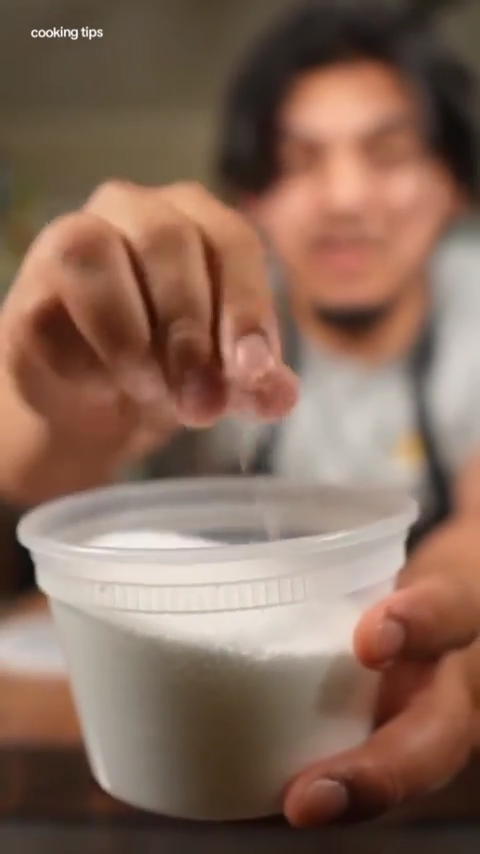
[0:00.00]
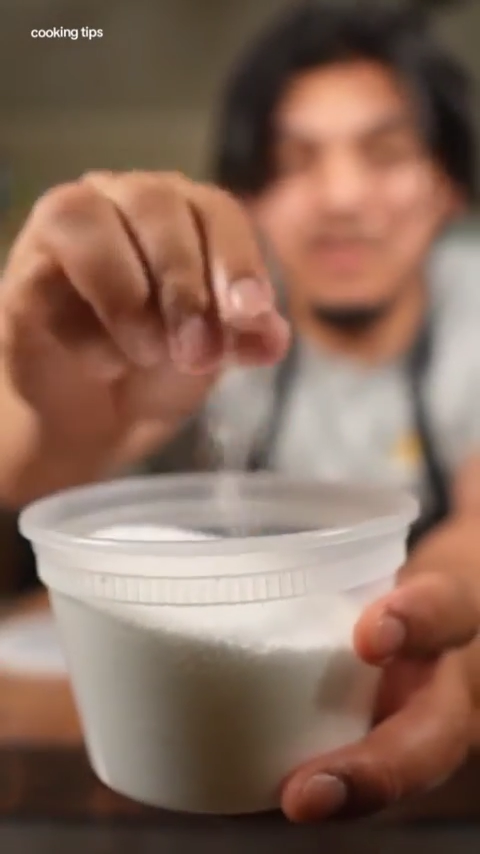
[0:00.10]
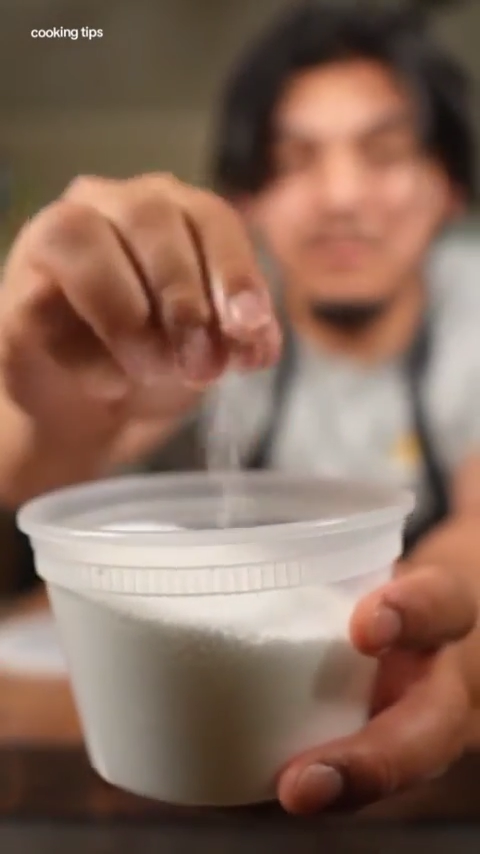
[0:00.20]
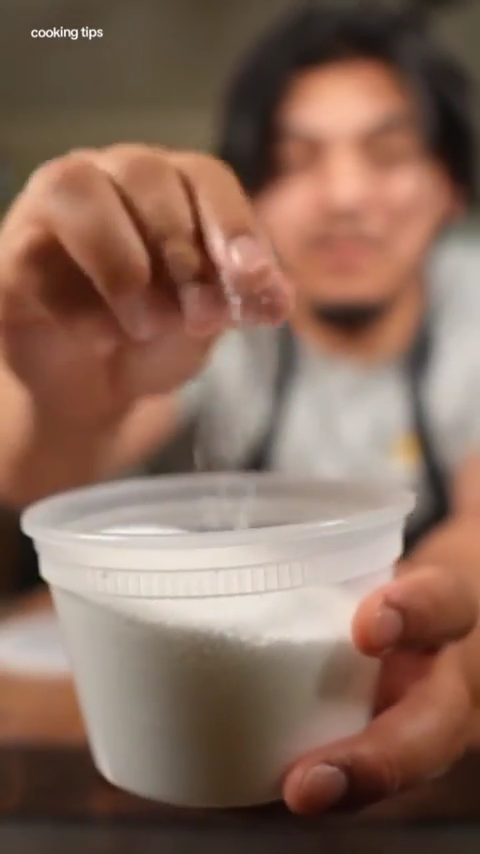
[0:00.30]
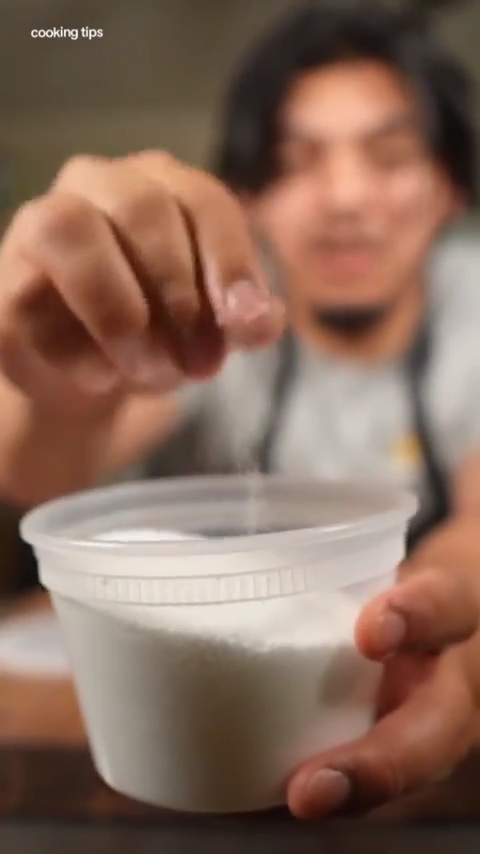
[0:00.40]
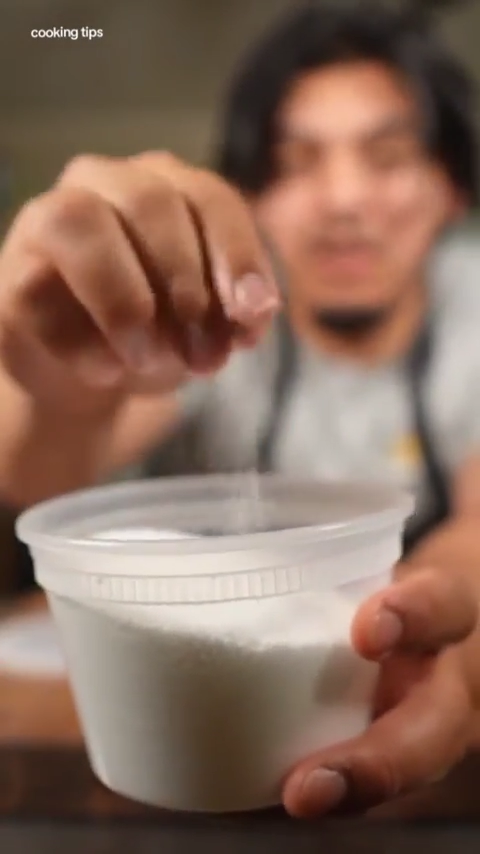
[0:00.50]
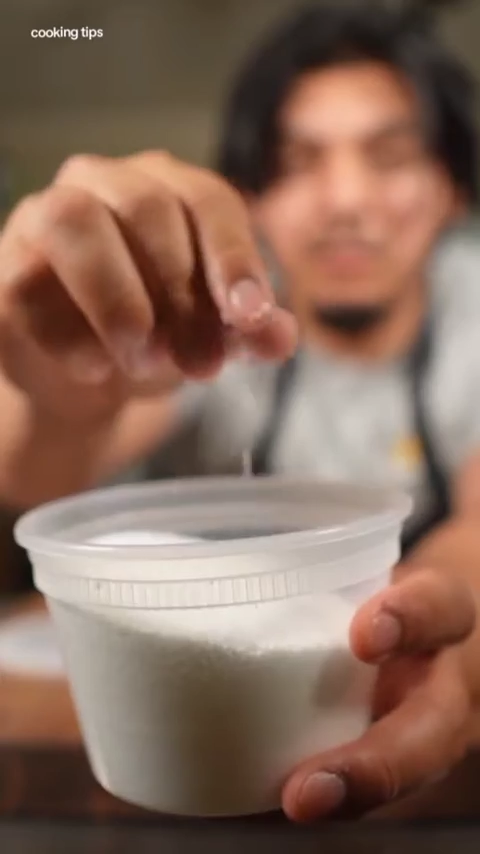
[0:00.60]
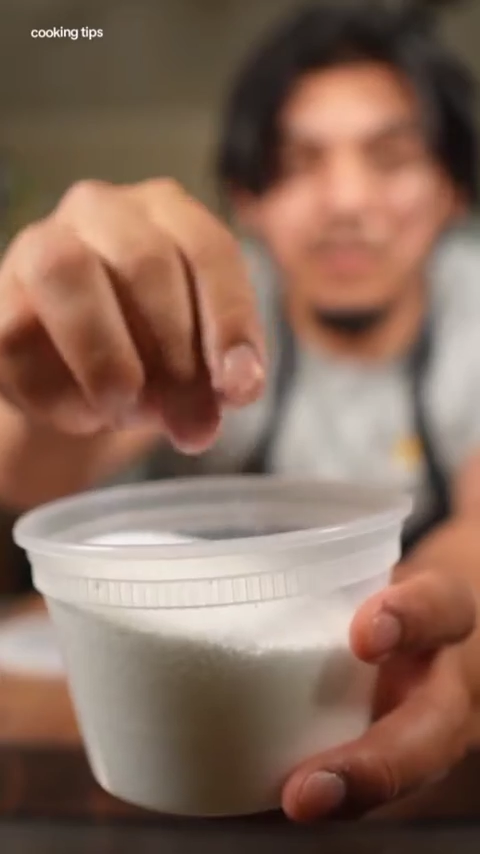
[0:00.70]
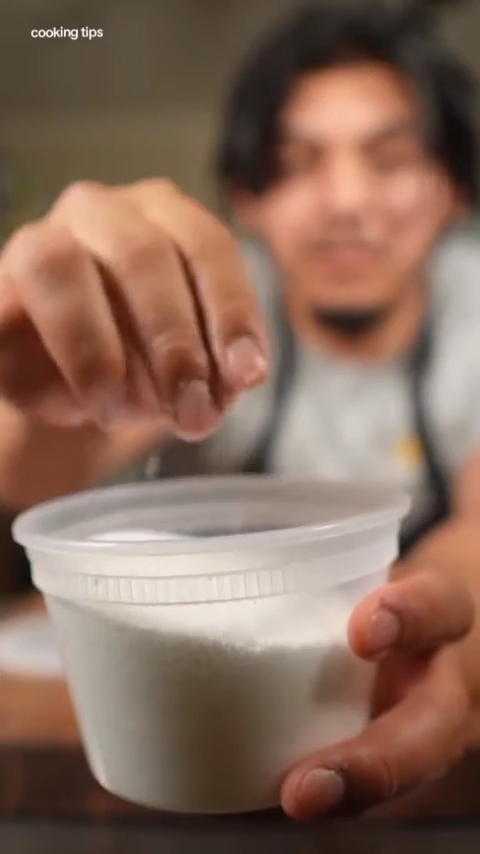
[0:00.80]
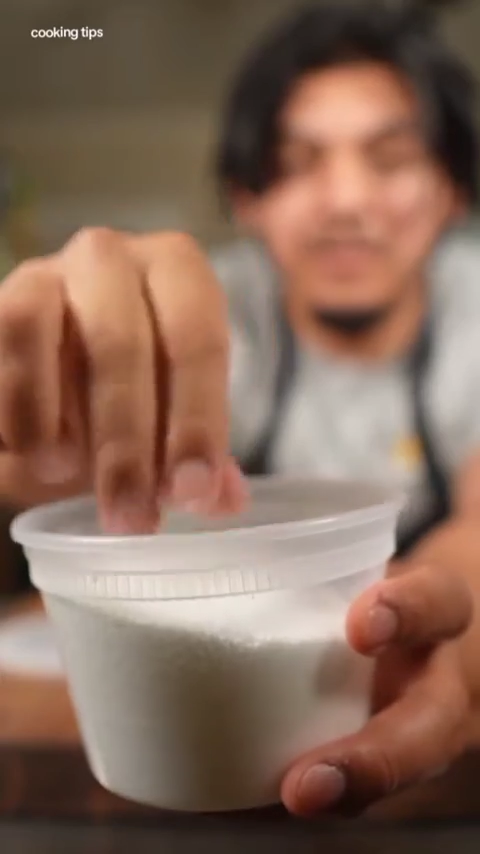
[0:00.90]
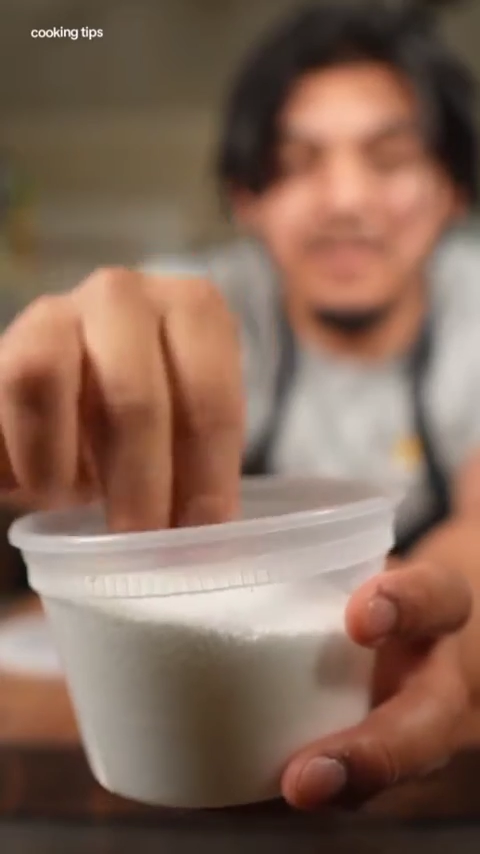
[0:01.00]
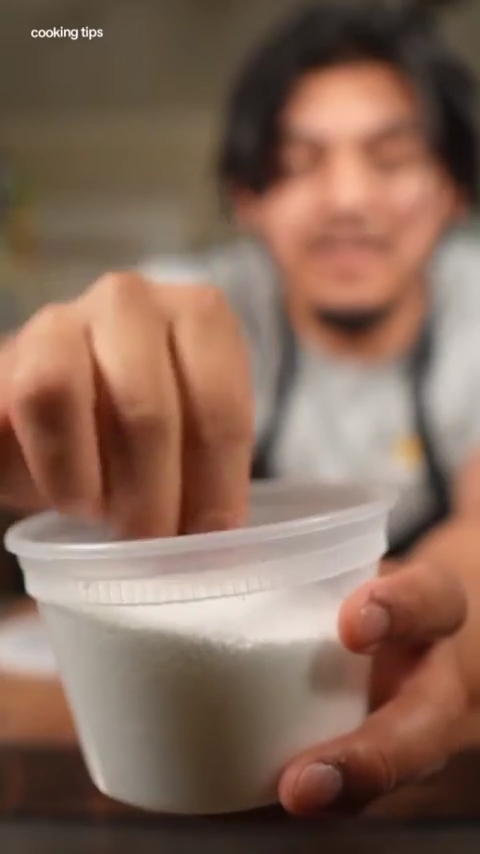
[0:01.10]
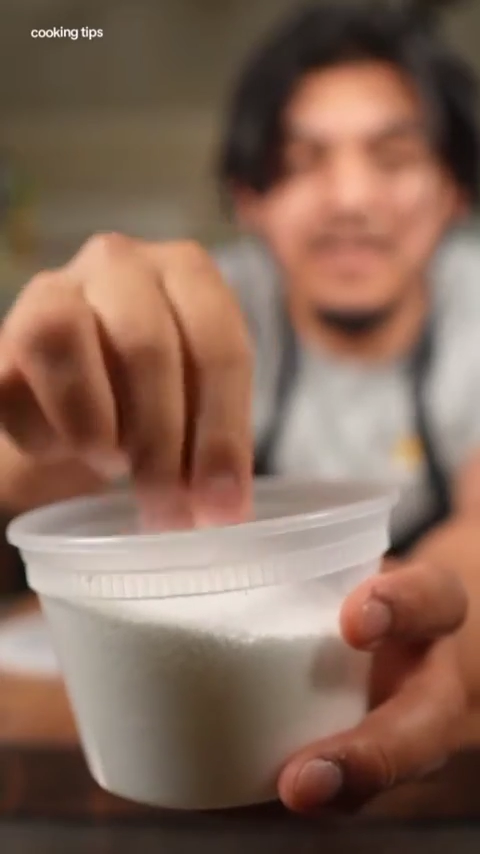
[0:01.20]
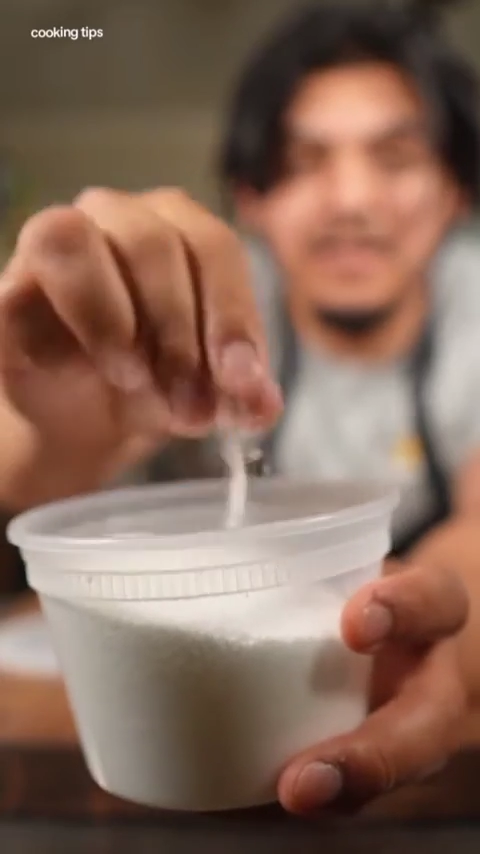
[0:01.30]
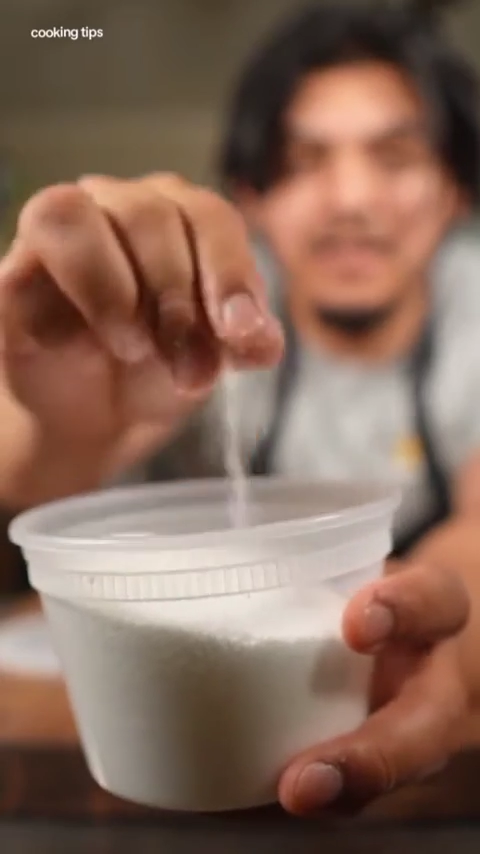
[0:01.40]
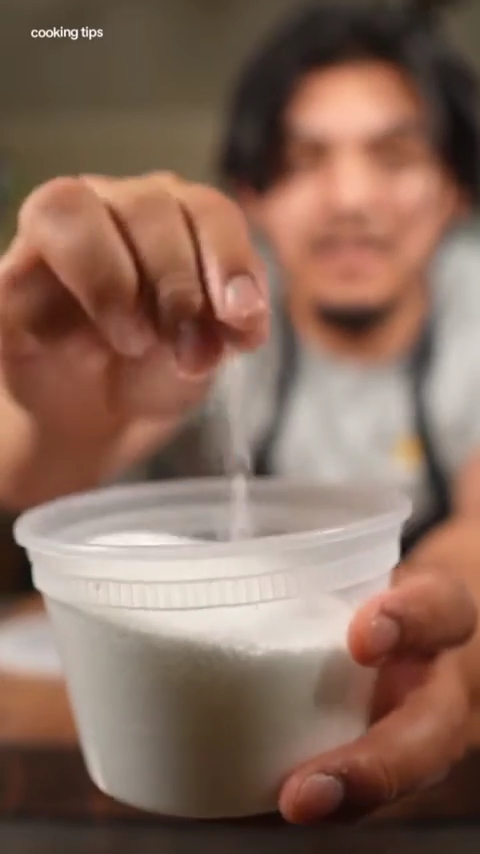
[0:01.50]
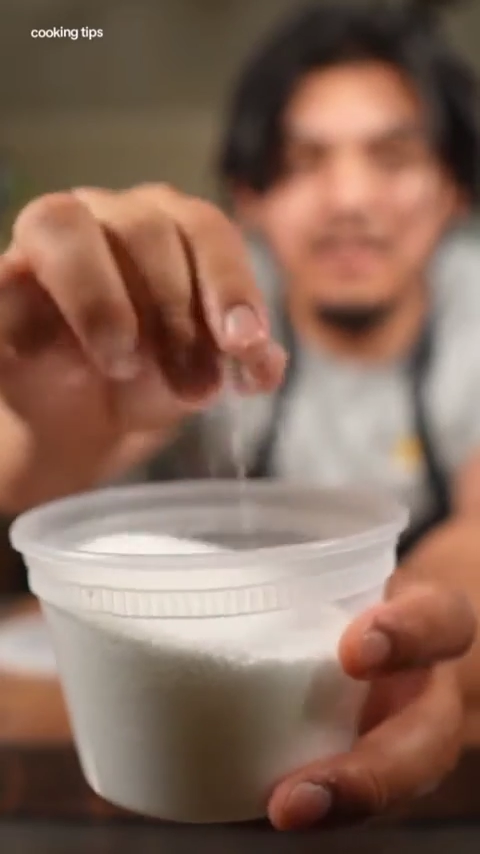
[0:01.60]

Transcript: good for all-purpose seasoning.